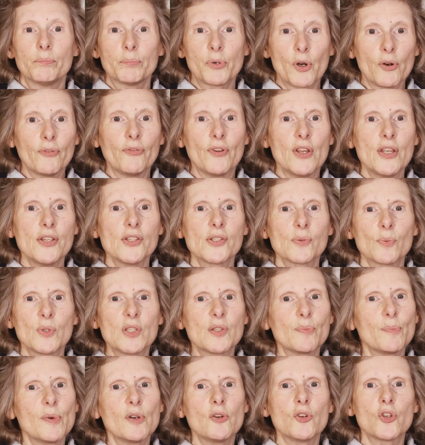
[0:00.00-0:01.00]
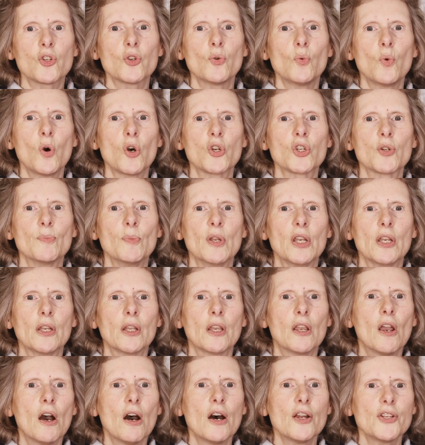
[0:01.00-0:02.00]
Prophets were spiritual
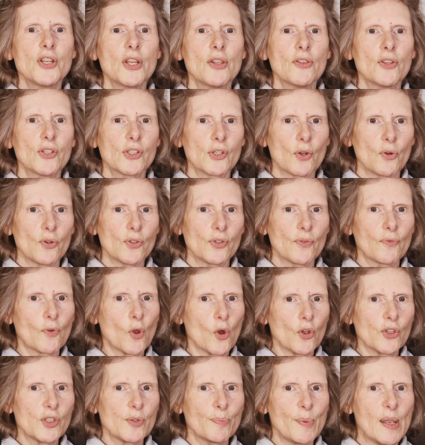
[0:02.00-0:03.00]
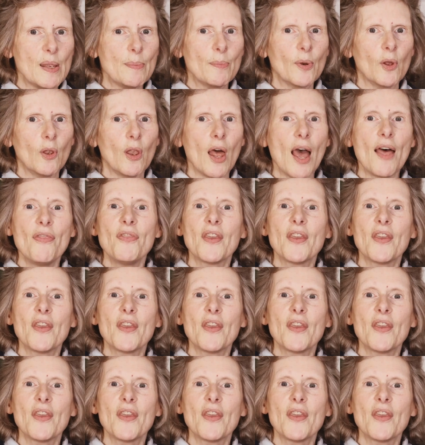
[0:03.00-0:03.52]
watchmen guarding the souls of God's people,